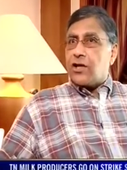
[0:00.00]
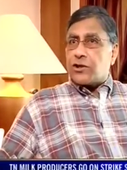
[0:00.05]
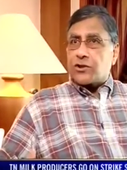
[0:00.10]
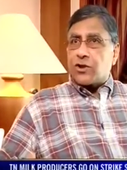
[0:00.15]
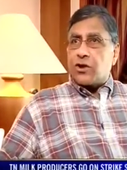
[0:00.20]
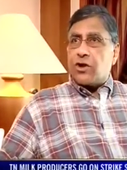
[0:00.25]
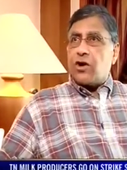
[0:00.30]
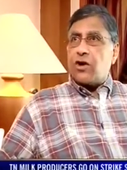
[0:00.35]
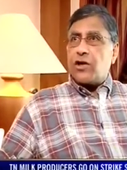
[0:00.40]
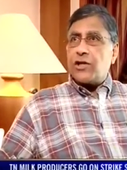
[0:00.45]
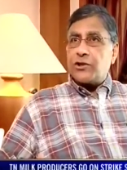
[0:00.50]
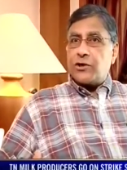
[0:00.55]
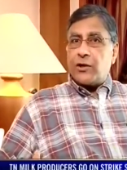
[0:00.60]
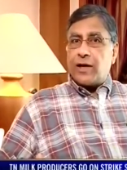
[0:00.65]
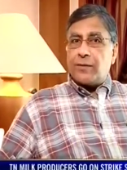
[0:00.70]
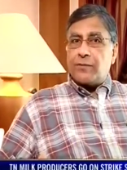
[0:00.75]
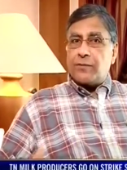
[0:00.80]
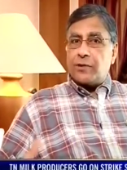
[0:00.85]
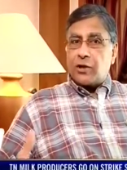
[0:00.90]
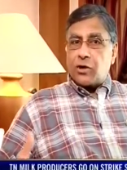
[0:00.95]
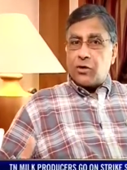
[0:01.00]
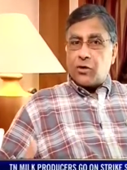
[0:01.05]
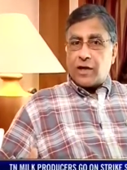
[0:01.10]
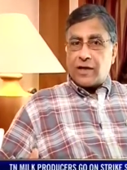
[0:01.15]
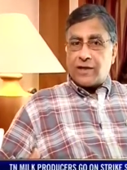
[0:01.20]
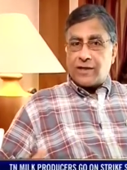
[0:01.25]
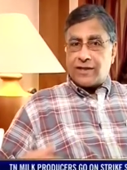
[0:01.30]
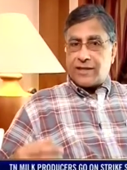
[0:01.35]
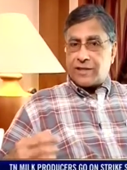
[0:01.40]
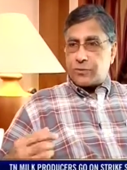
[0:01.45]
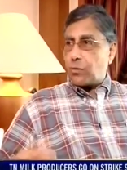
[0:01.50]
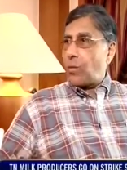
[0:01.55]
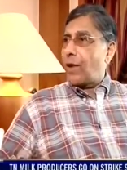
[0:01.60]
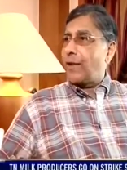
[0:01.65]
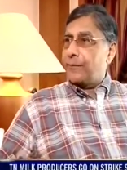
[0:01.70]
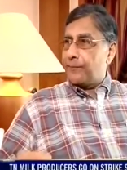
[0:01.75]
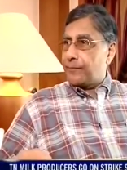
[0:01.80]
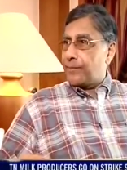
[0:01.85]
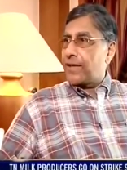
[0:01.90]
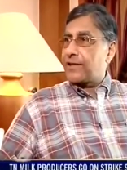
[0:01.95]
So long as you're able to look at it as
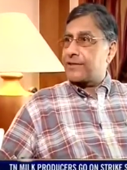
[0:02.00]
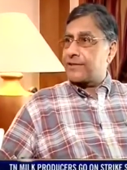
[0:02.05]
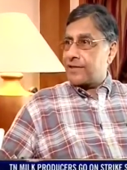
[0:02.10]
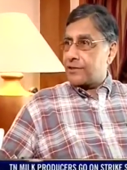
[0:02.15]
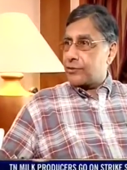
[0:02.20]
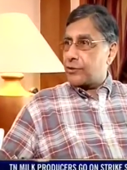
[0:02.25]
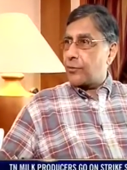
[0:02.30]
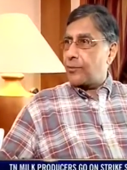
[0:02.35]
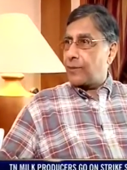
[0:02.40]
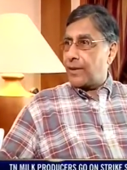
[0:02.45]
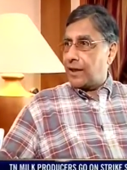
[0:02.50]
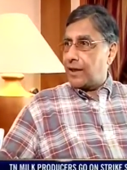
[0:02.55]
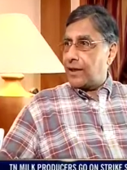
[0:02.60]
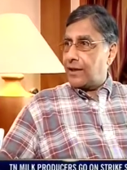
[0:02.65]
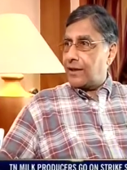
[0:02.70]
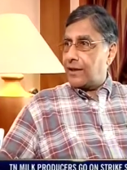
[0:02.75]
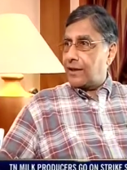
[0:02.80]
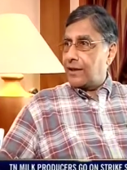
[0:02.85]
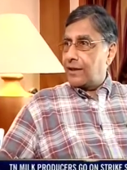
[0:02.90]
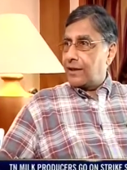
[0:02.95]
one person's opinion